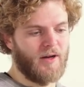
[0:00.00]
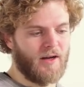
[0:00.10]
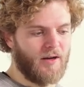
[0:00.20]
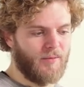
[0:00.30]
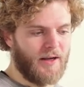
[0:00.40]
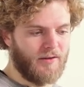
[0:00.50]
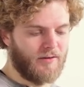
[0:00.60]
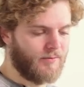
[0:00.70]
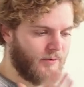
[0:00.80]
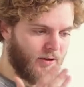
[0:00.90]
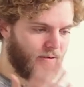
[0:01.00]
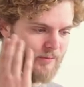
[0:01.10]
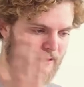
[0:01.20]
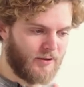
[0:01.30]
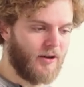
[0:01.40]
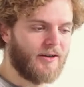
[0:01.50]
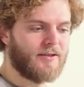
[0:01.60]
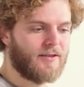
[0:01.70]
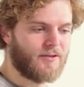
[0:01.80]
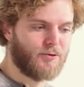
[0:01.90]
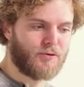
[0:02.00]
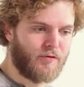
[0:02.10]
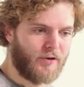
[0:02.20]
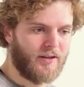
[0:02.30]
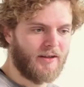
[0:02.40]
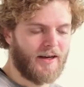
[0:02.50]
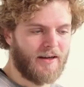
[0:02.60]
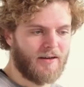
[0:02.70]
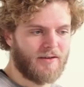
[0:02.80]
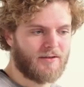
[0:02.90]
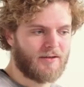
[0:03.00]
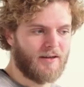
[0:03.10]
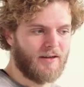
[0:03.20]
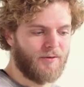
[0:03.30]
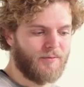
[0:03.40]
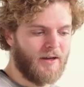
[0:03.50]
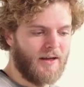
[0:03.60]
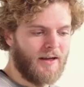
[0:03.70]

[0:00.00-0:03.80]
Um, and you know, as long as it's user friendly and it's um,